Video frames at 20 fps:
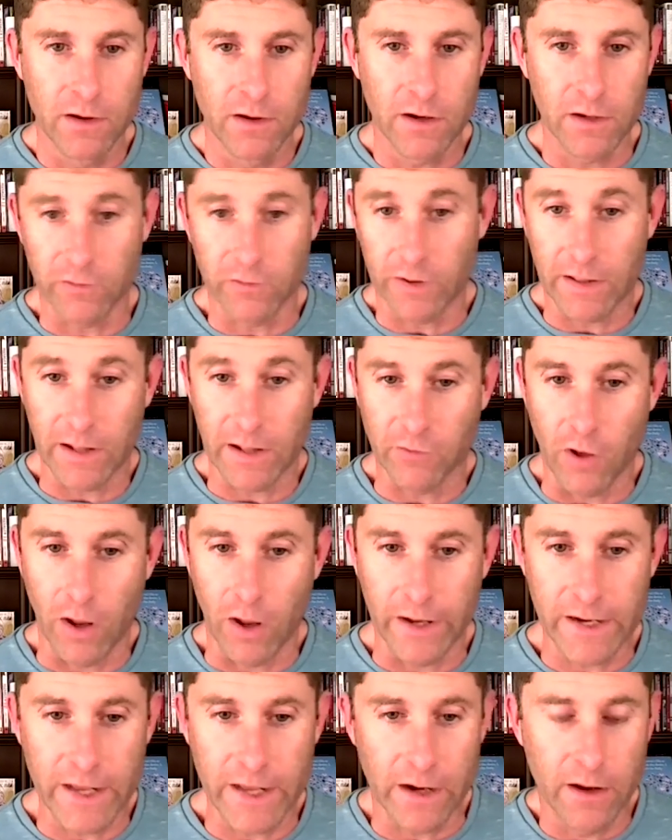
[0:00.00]
And he's like, that's
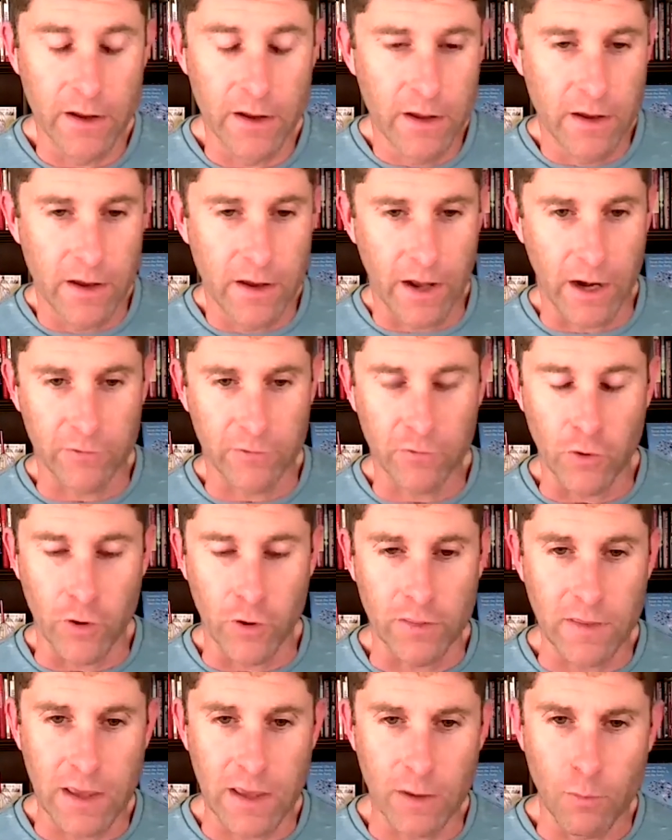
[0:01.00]
all I did. And I
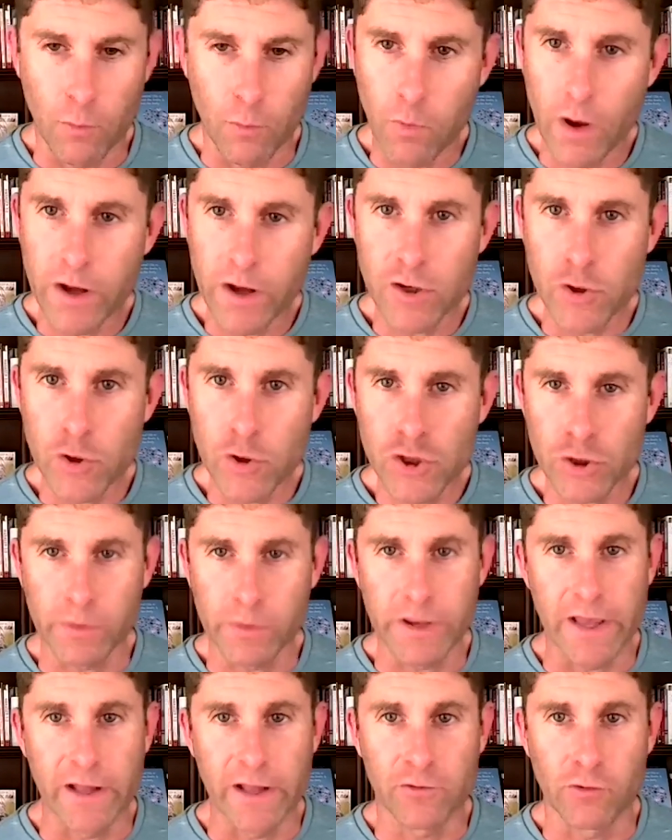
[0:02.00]
started wow. thinking, well, what
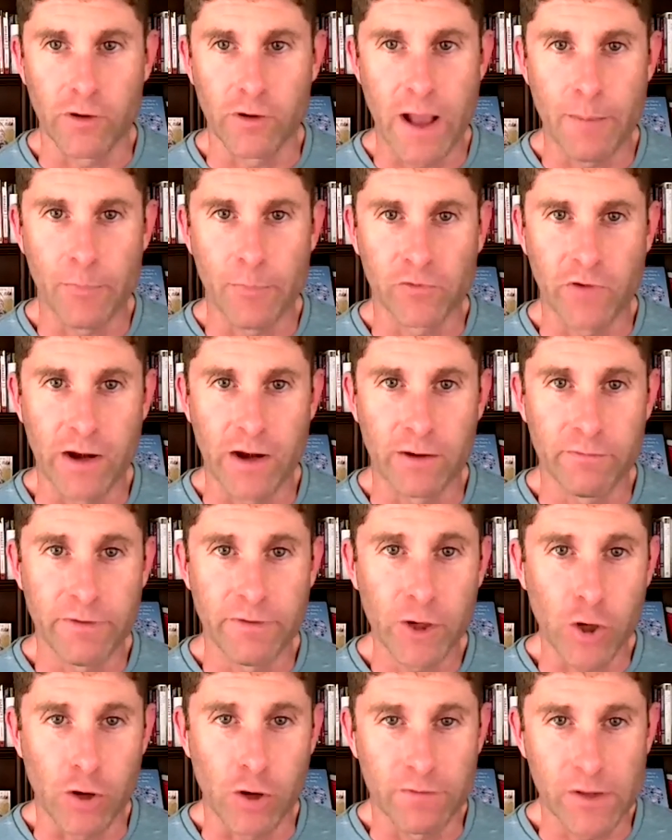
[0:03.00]
nutrients are in apple cider
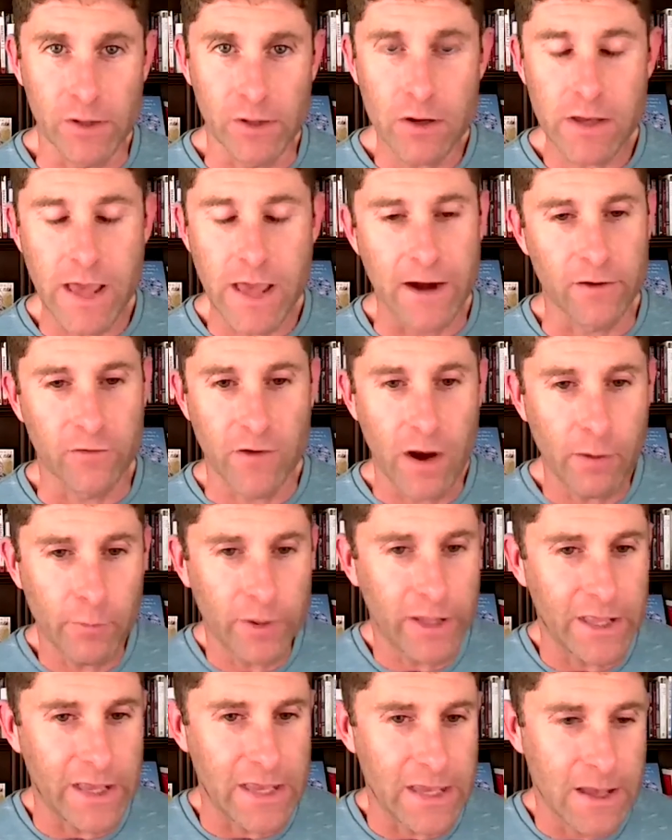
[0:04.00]
vinegar? If you look at it, it's not
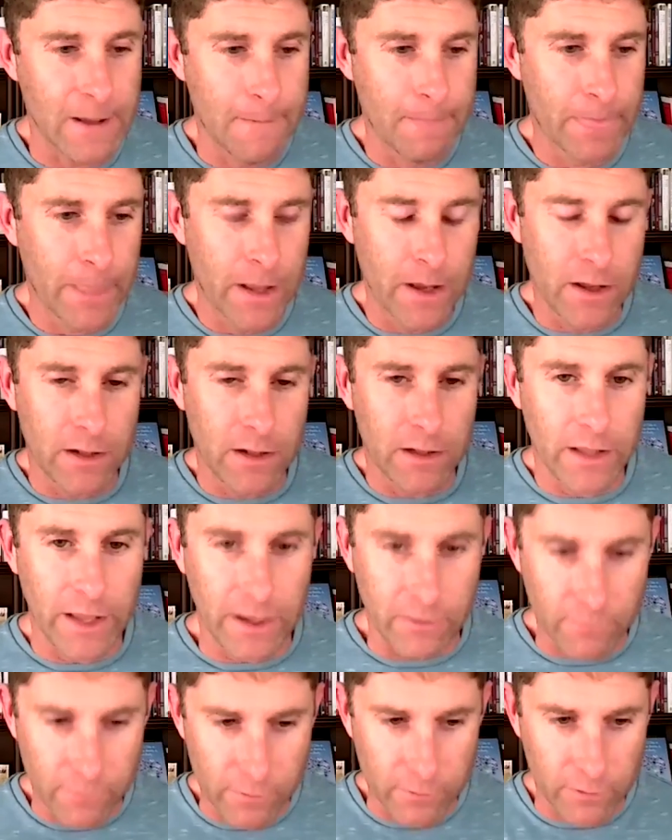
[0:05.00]
really
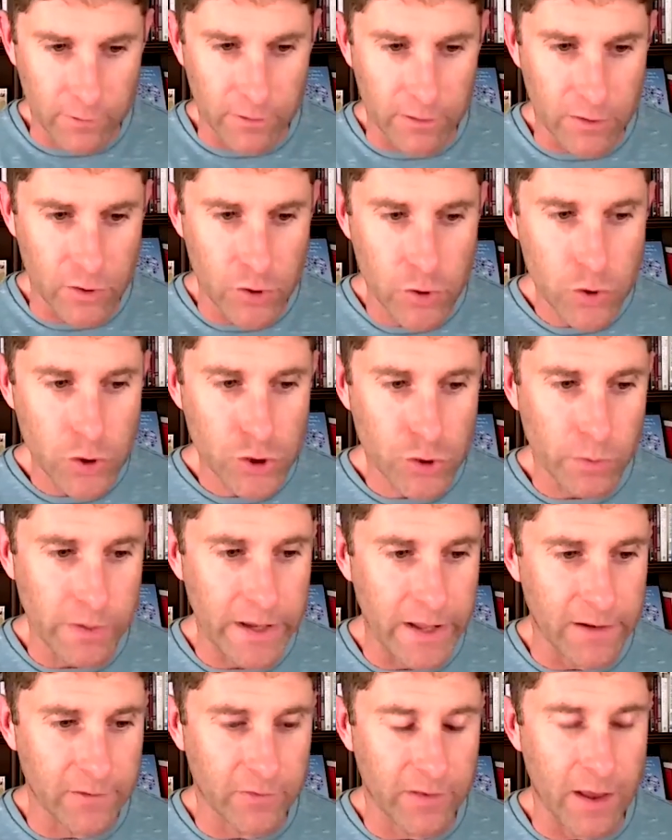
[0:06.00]
like
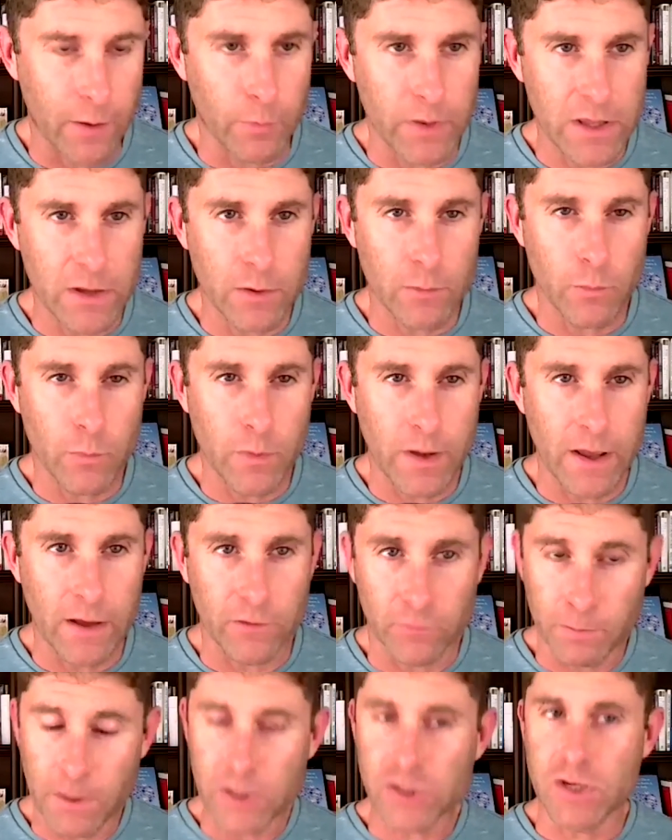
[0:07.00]
nutrients that we,
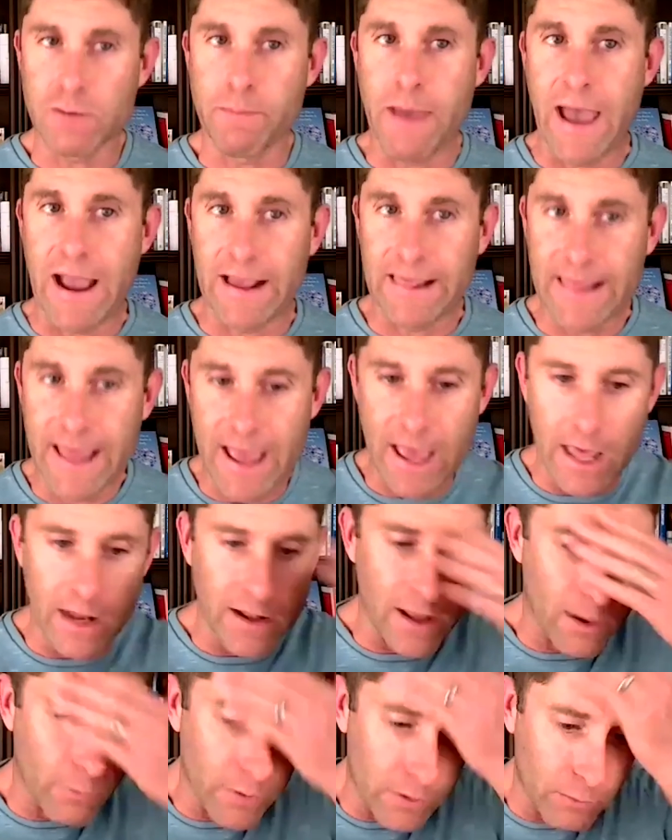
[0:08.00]
especially back
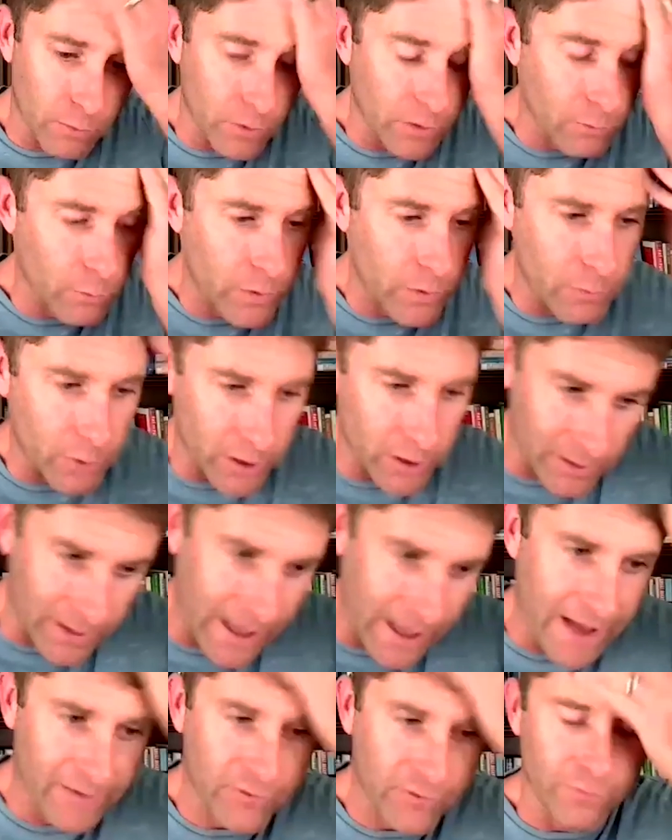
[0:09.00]
then, that we were we would
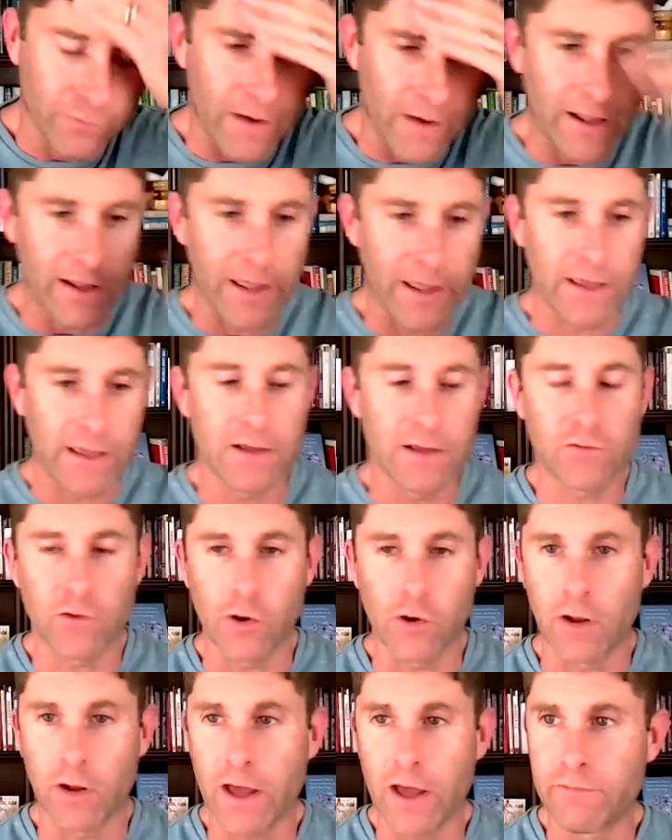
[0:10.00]
classify. Like, is
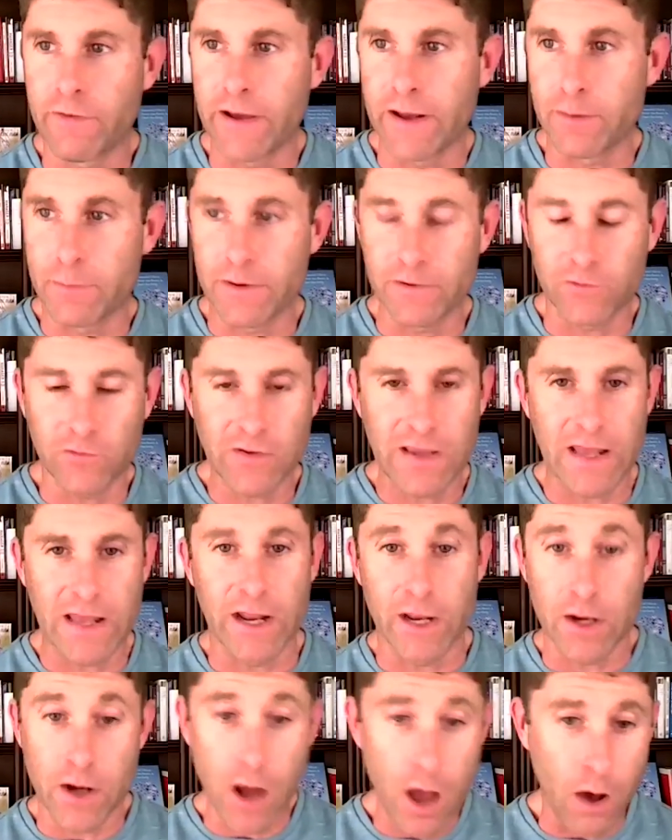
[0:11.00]
there a lot of vitamin C in
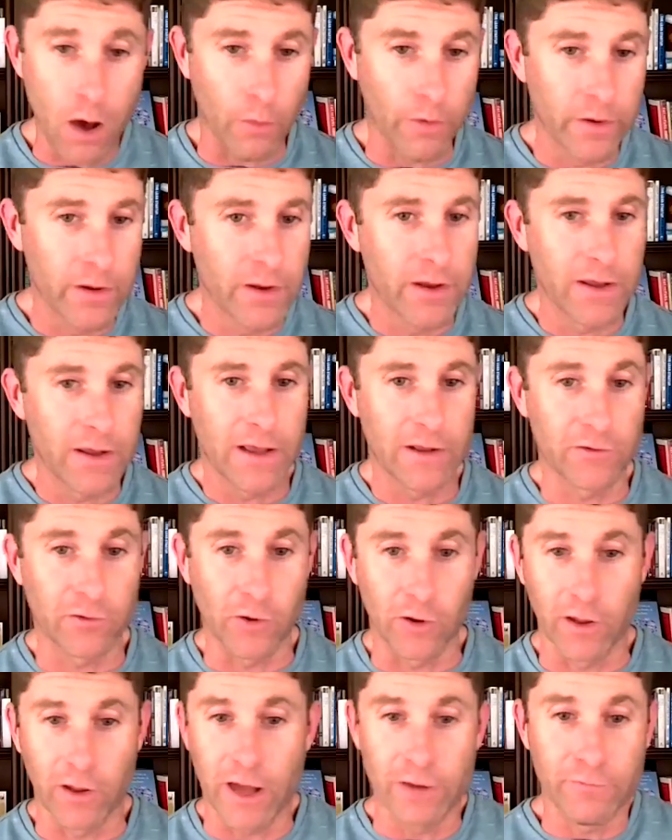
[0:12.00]
it? No. Right. Is
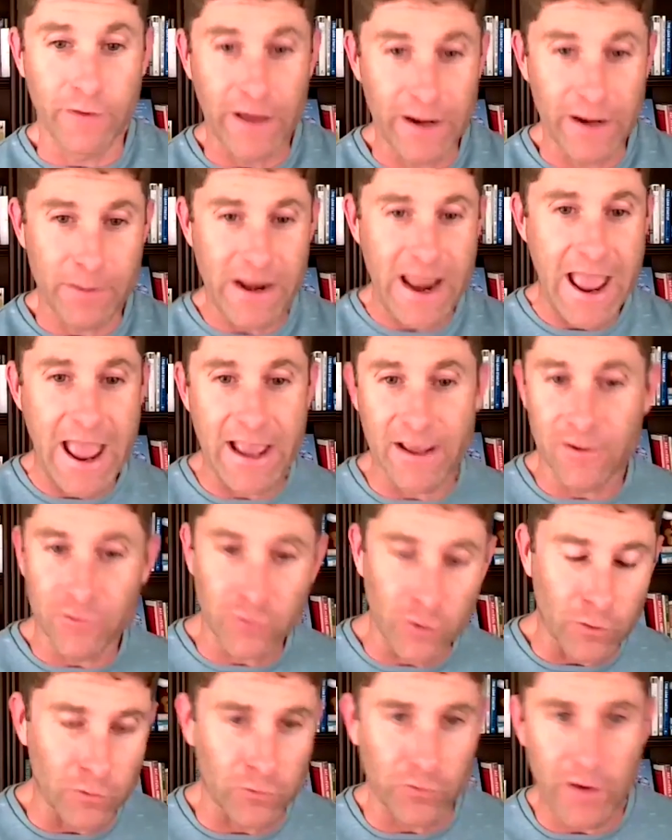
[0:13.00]
there a lot of vitamin A?
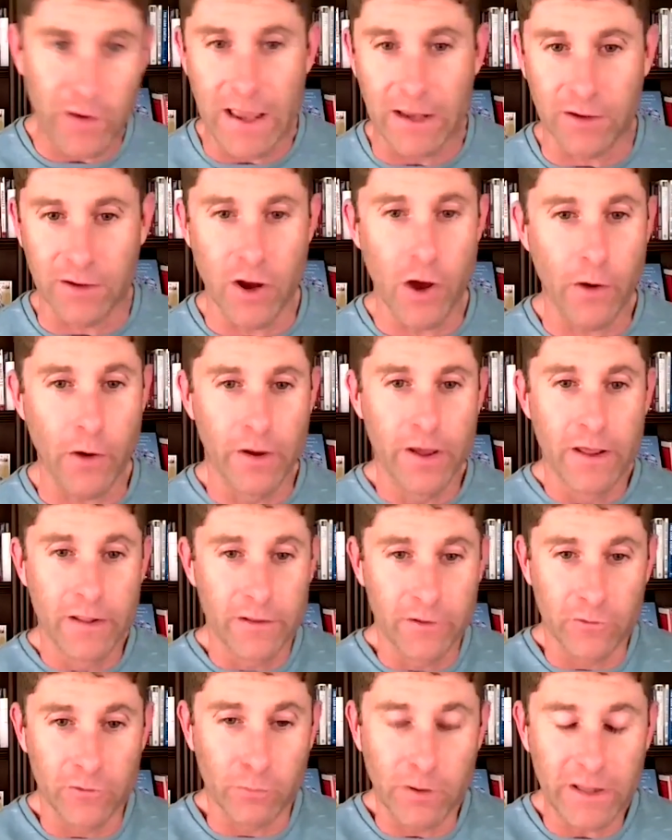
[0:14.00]
Is there zinc? No.
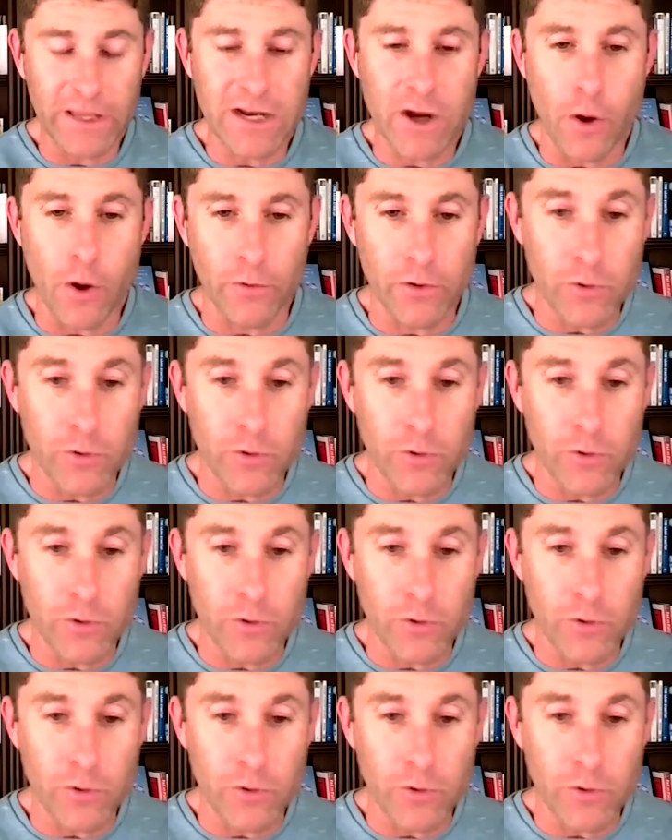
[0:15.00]
There's really no